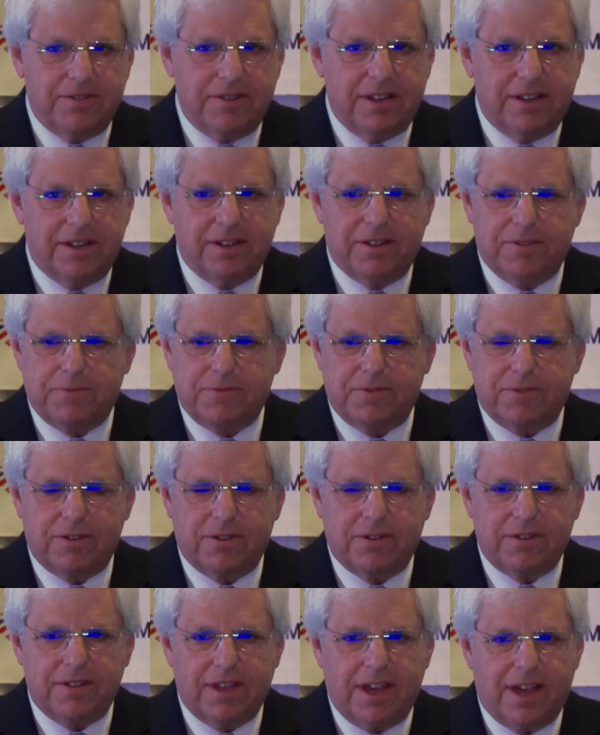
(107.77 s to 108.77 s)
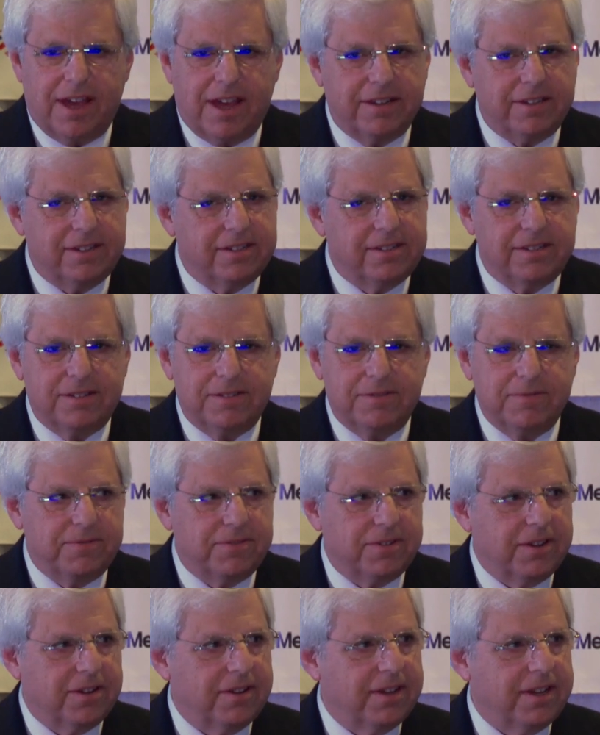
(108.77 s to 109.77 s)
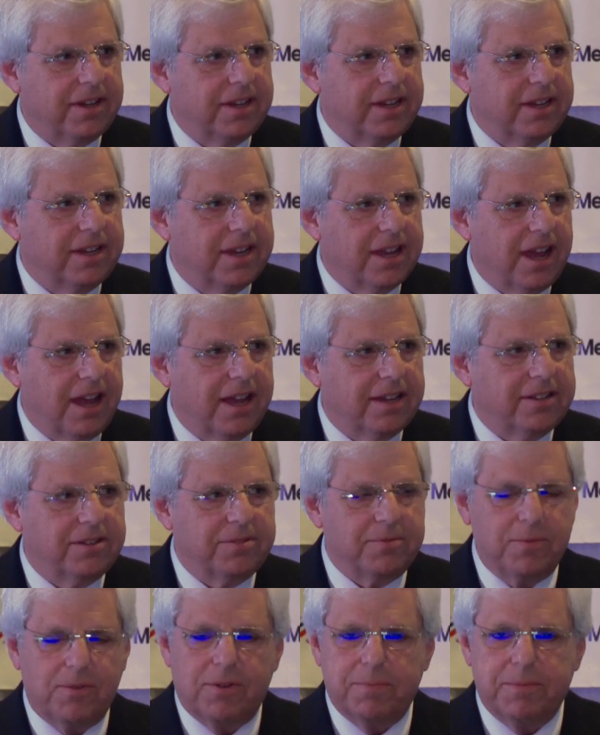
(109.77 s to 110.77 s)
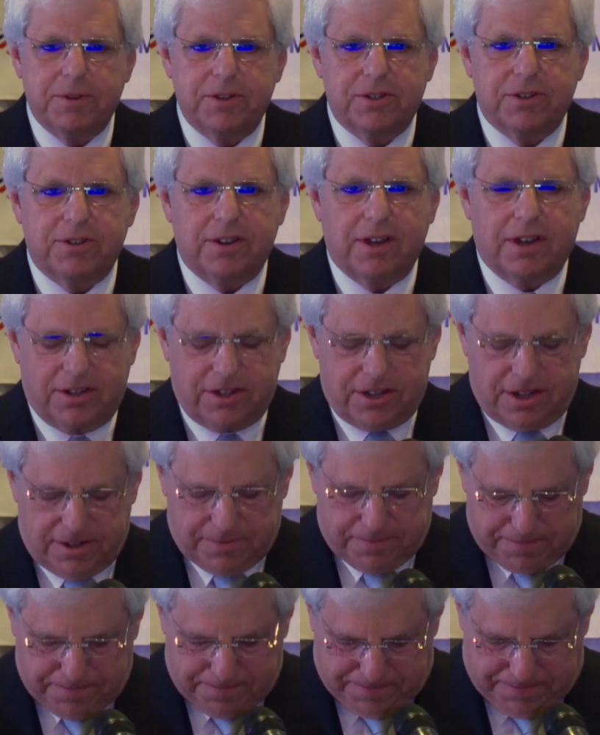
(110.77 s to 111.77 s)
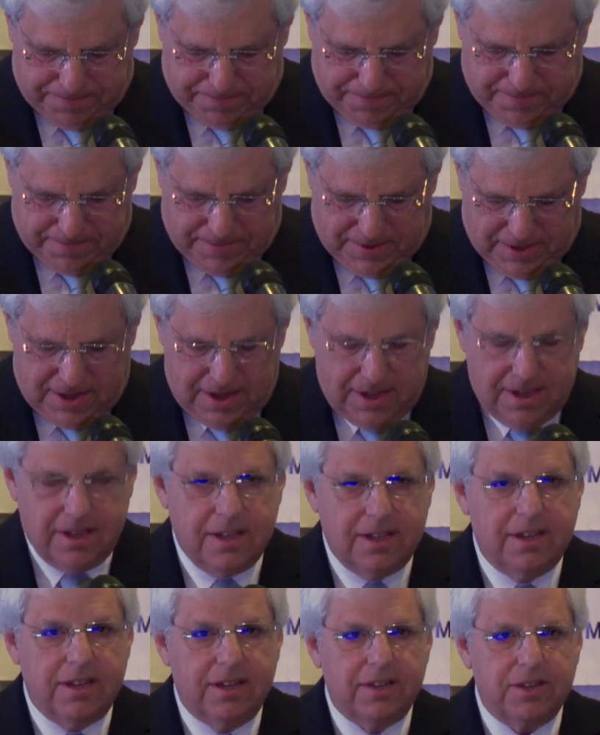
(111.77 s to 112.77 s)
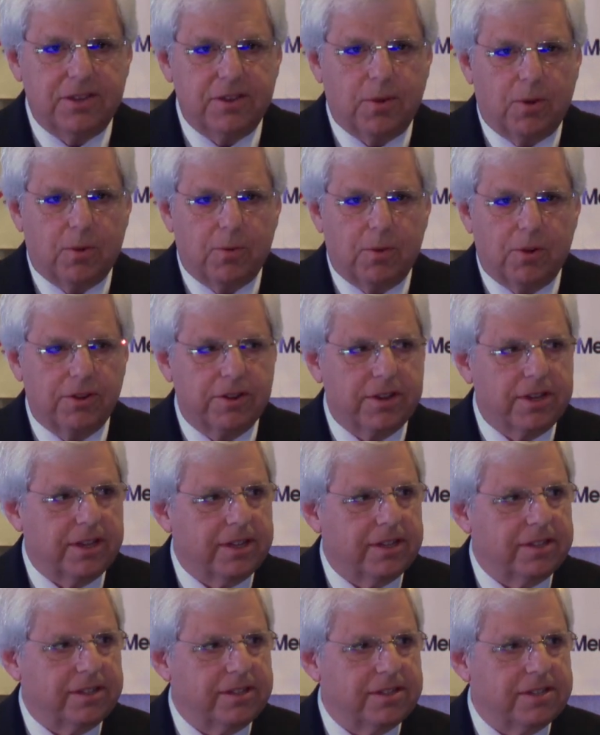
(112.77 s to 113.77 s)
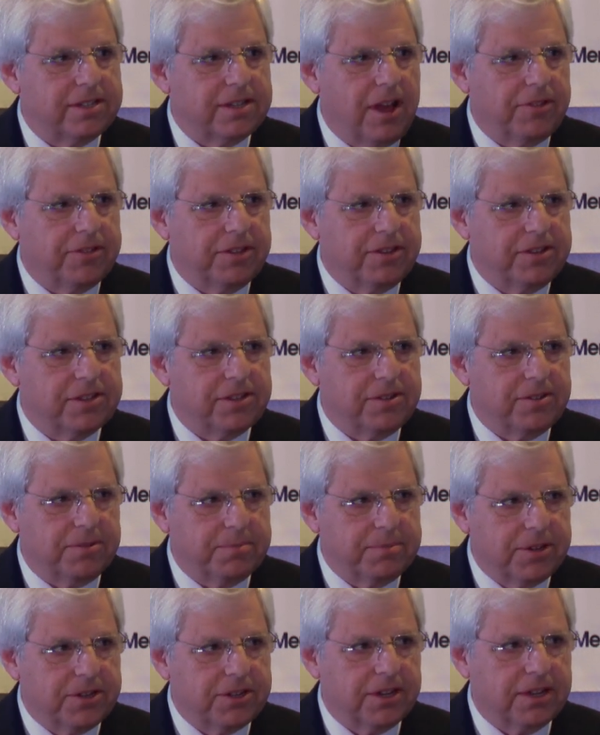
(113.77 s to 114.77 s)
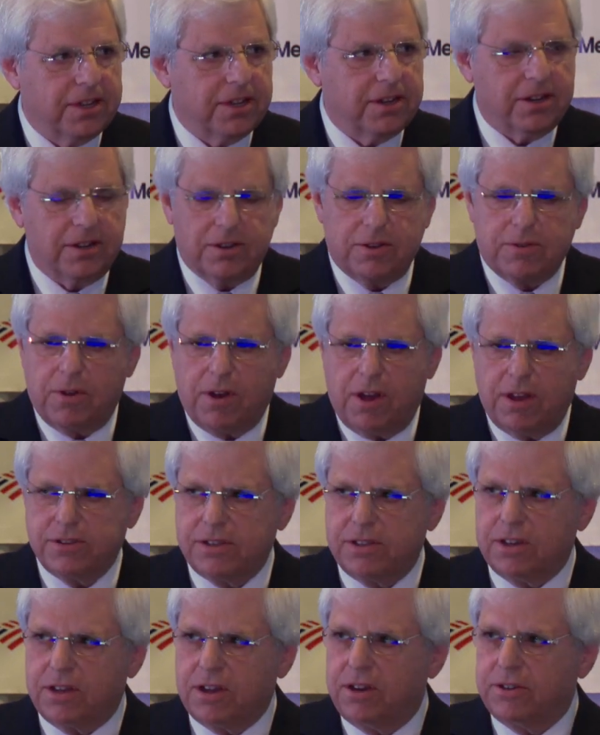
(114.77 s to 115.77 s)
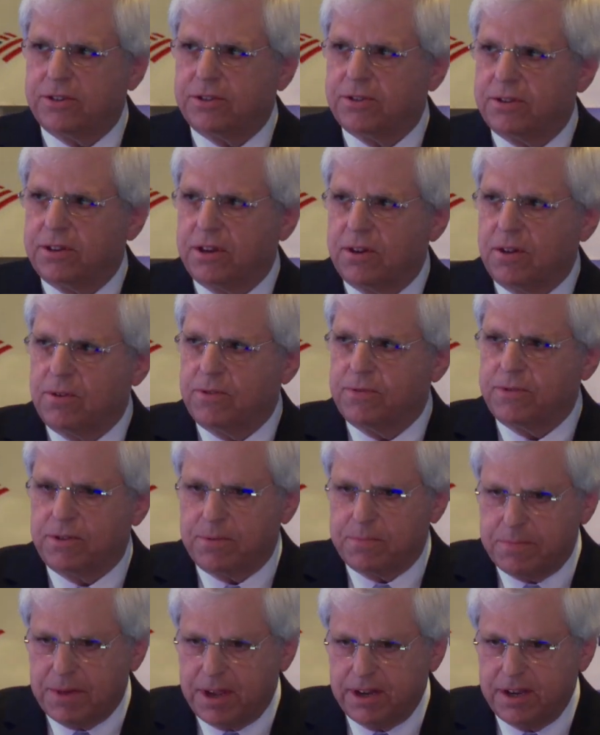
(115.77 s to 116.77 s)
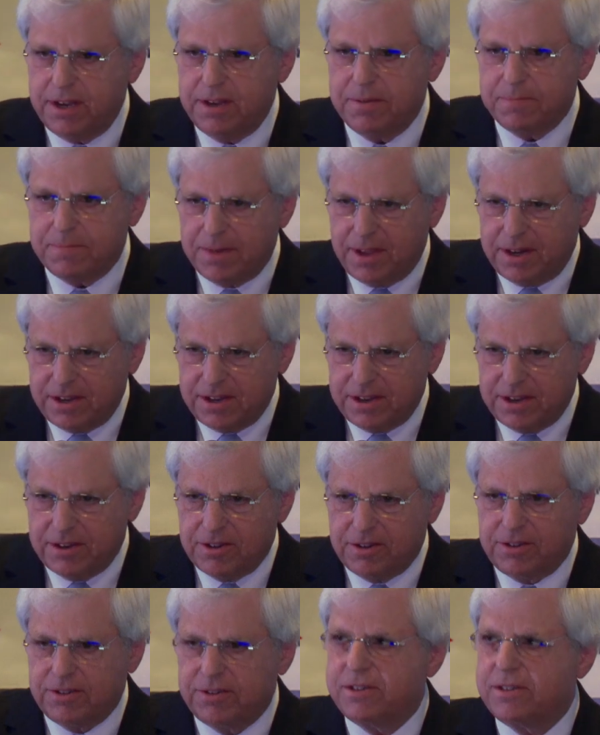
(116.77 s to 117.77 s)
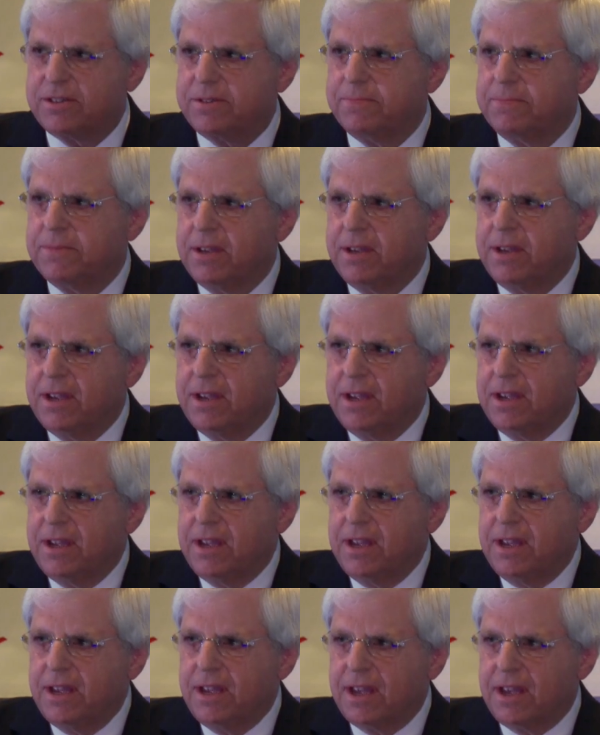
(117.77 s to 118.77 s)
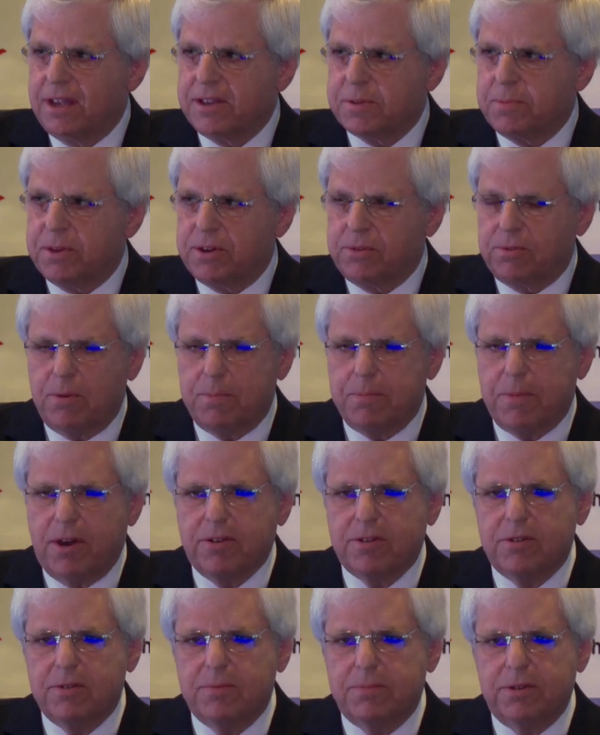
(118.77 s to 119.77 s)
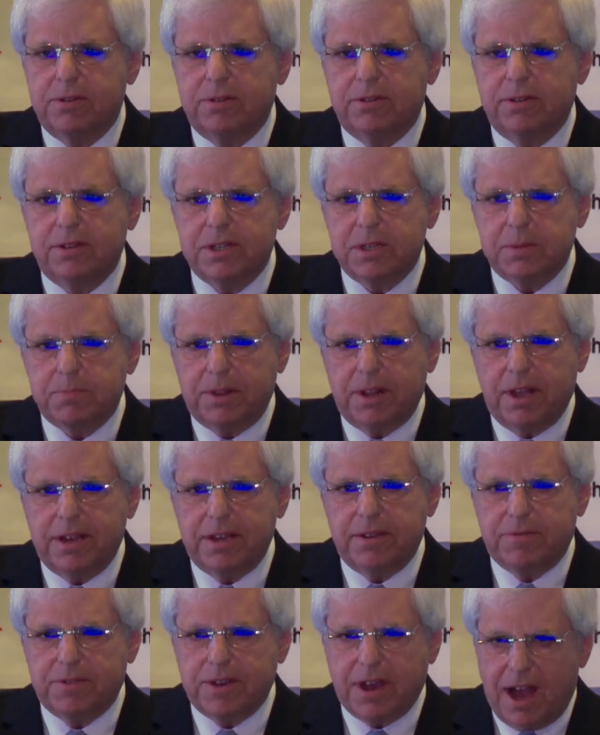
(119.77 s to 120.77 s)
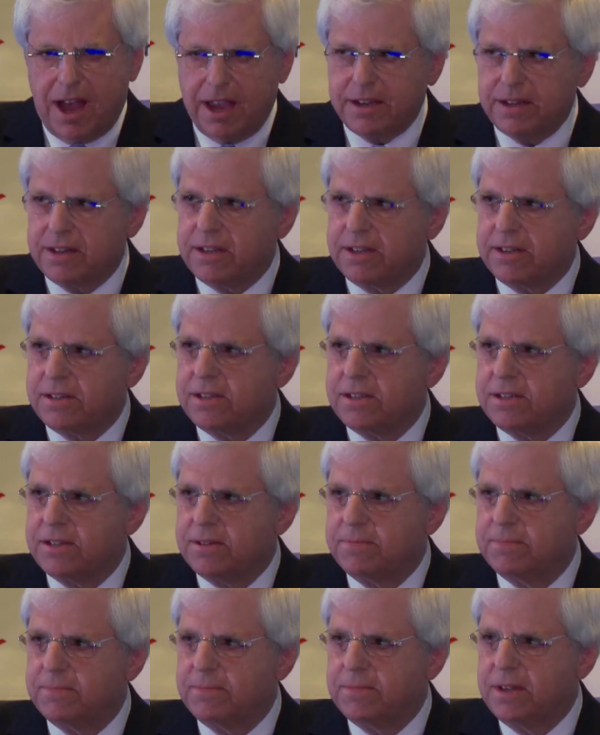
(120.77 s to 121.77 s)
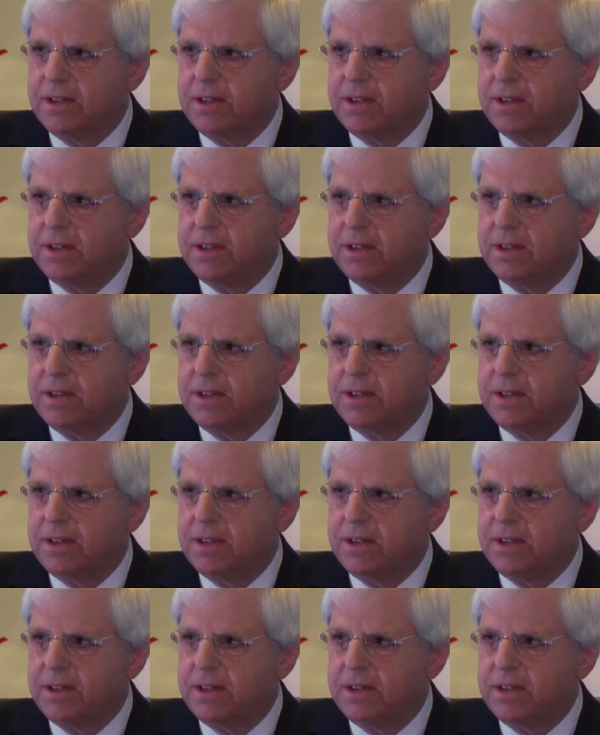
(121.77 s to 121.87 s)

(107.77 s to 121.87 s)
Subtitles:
you, Dina, for that very kind and warm introduction. Your work in southeastern Michigan and across the country over many, many years has been a remarkable display of kindness